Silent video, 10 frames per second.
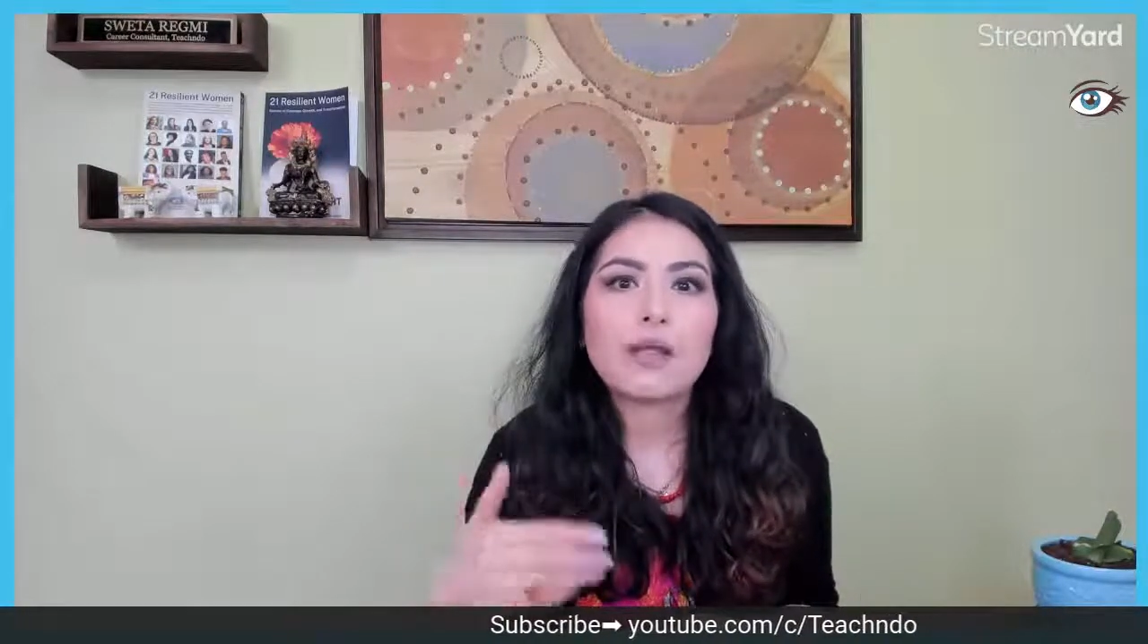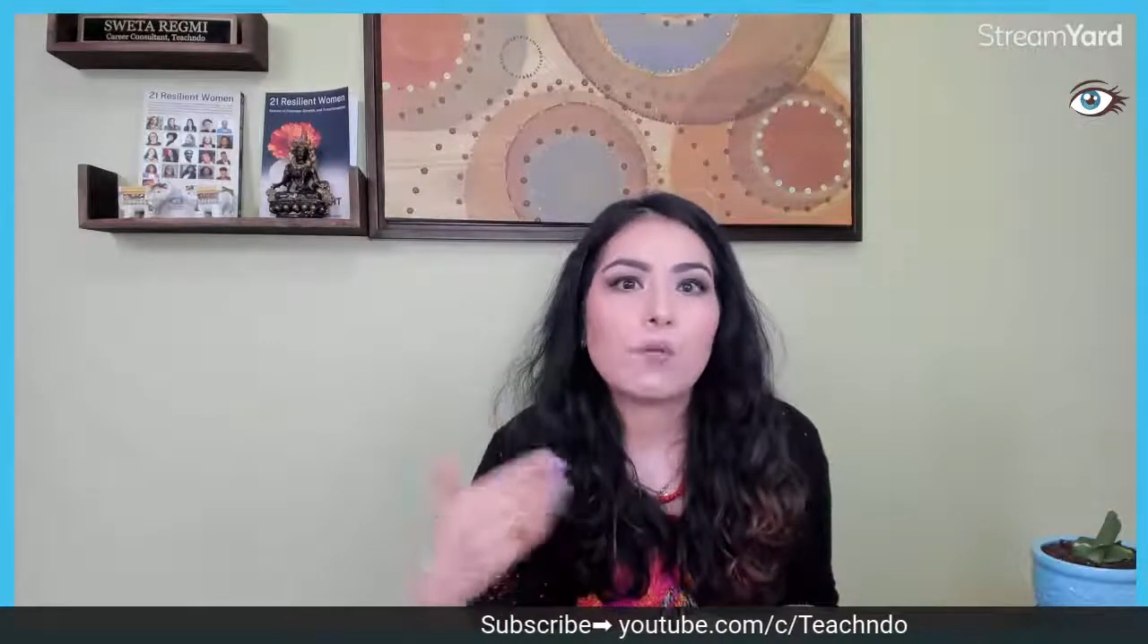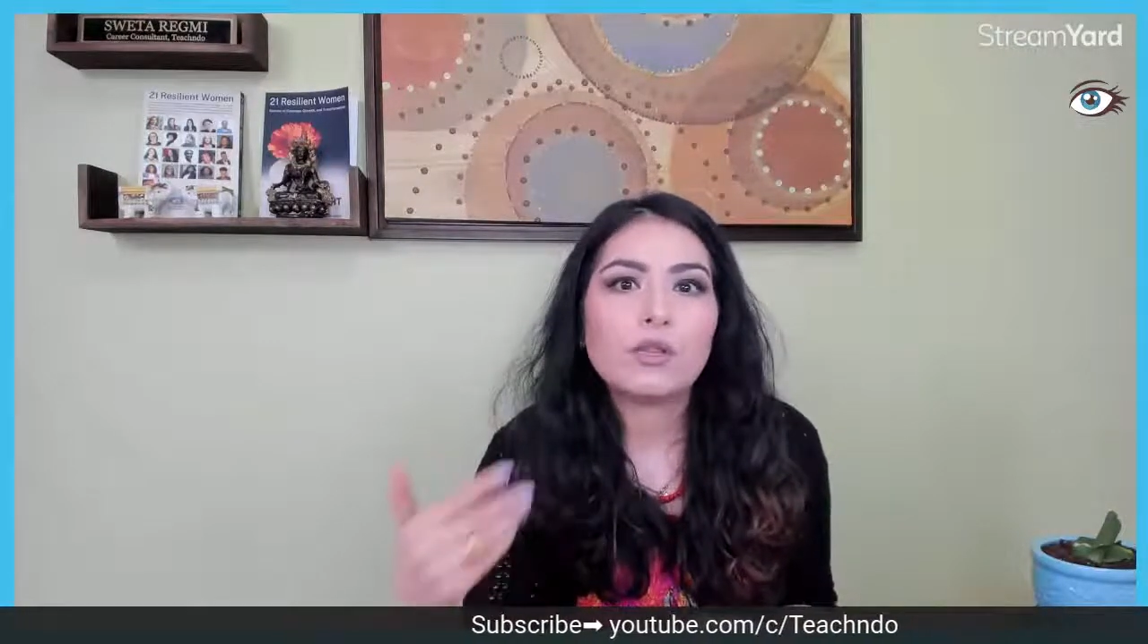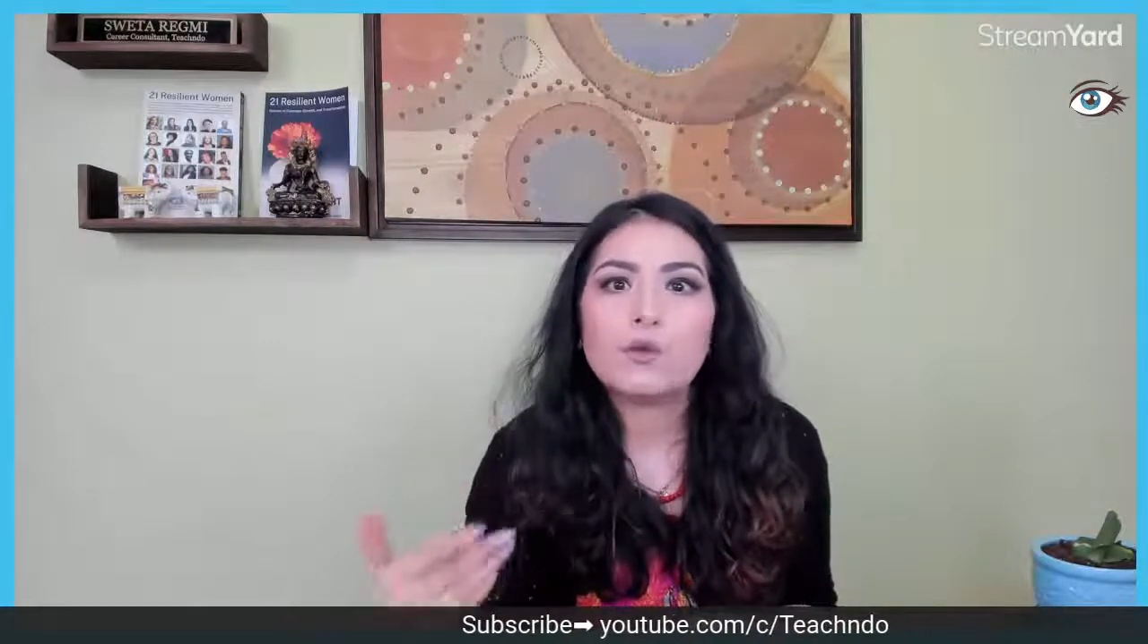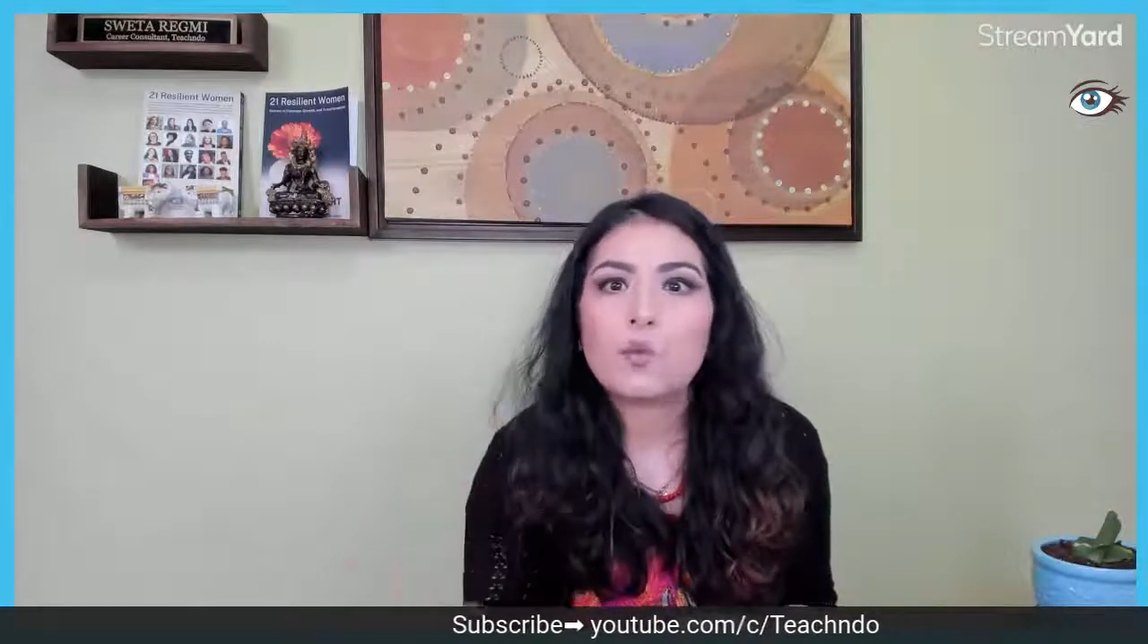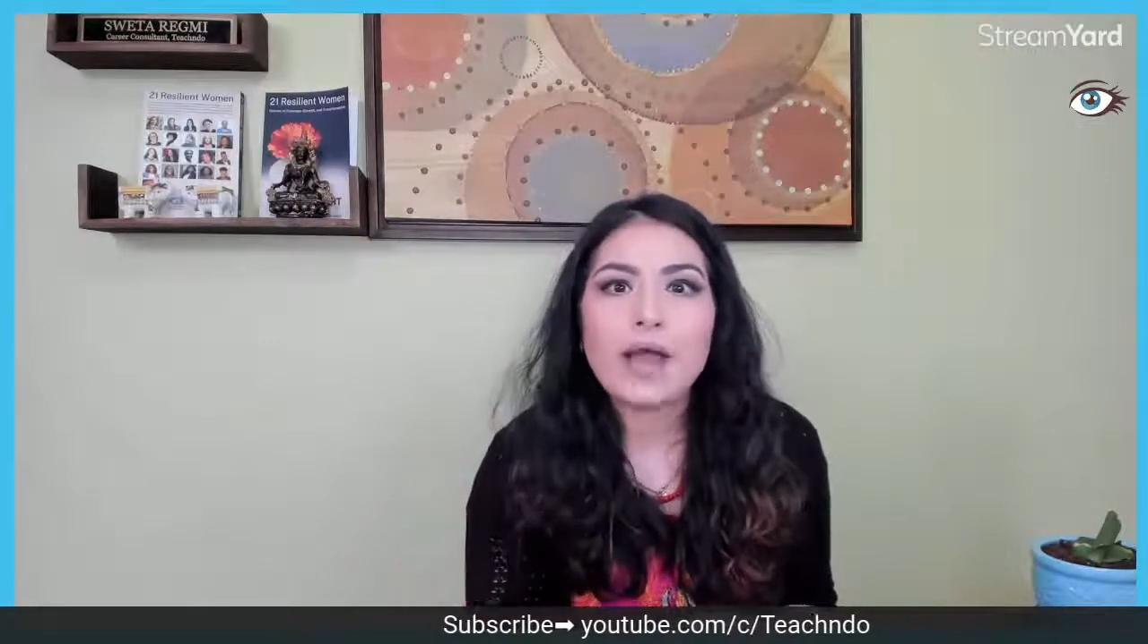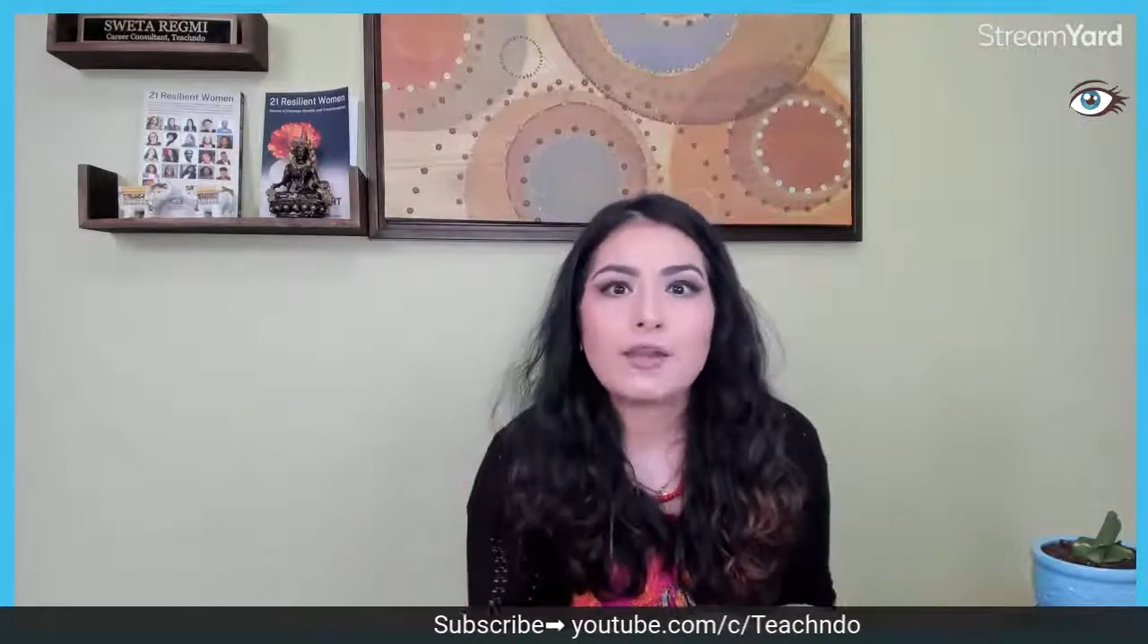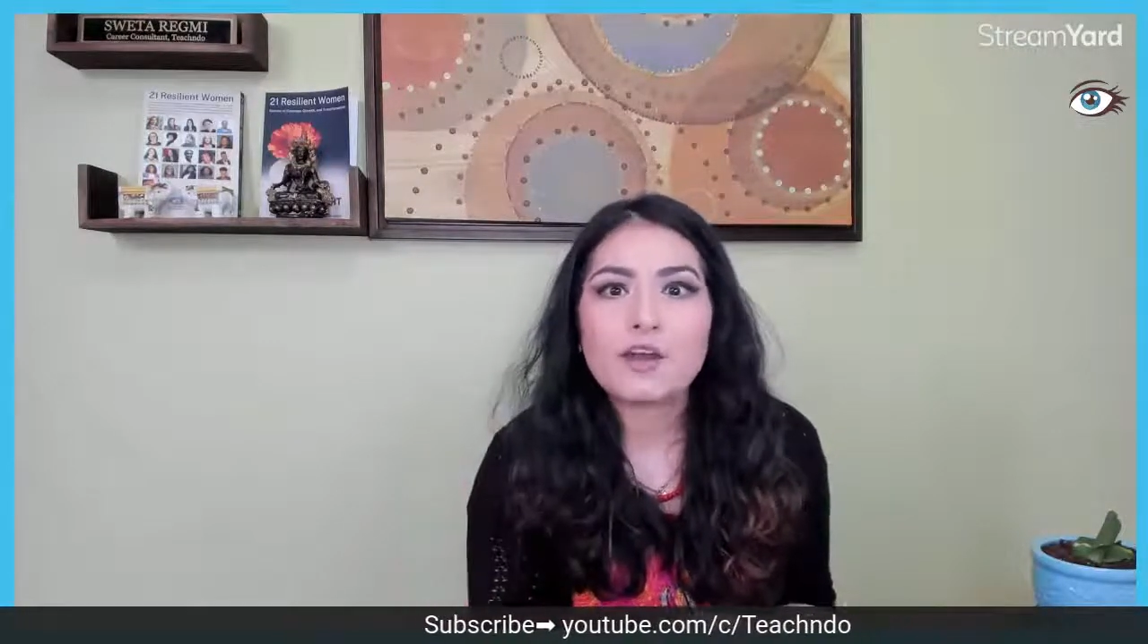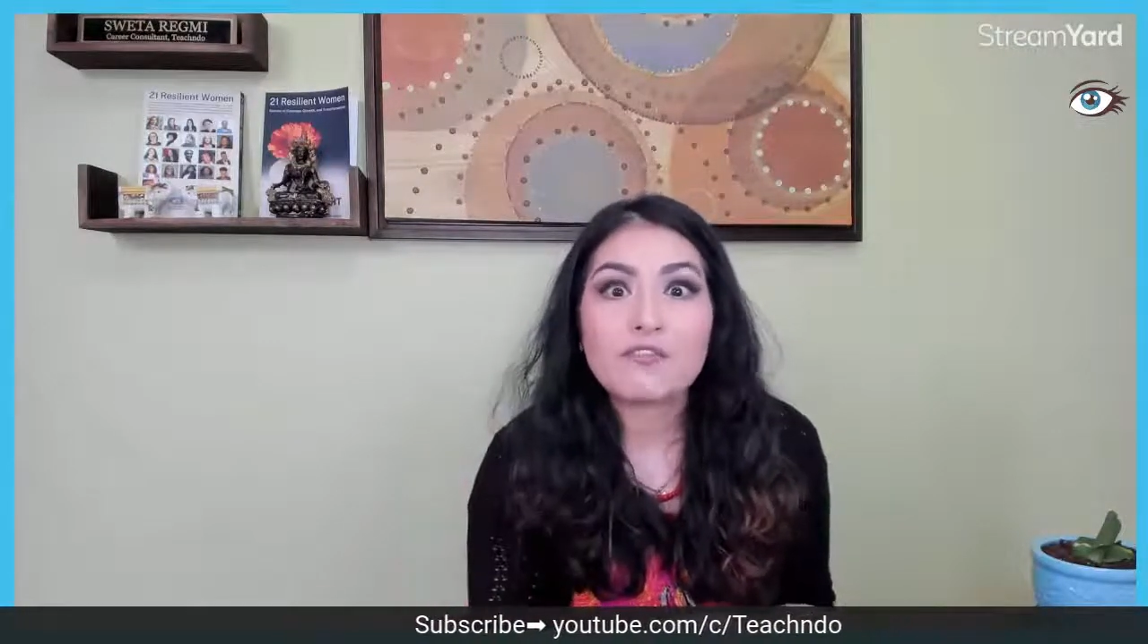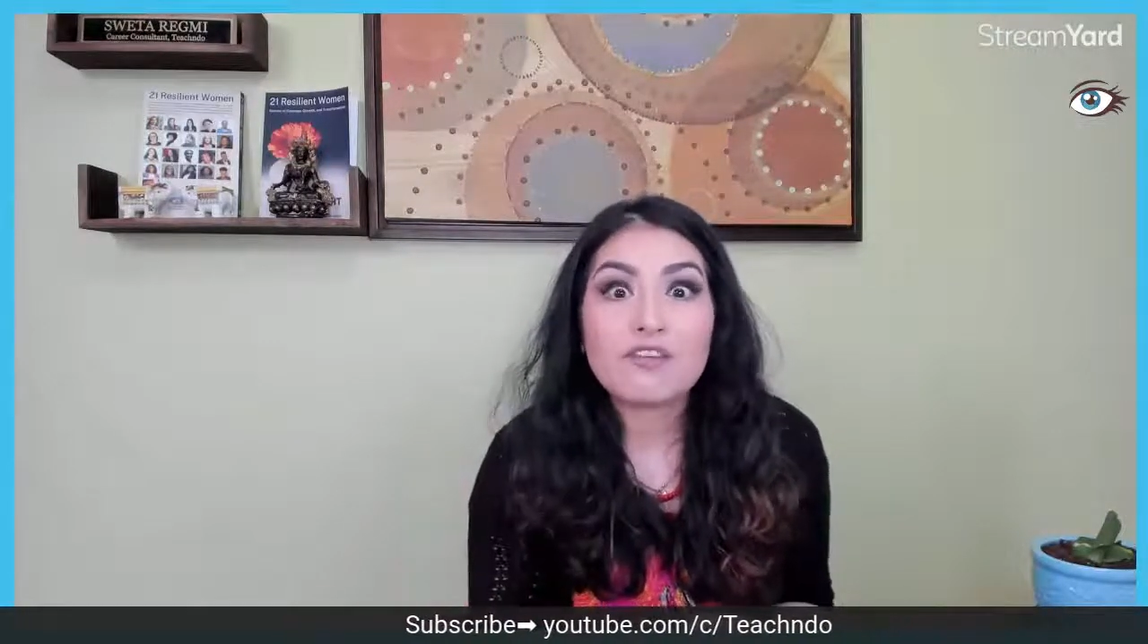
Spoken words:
that within 1 year,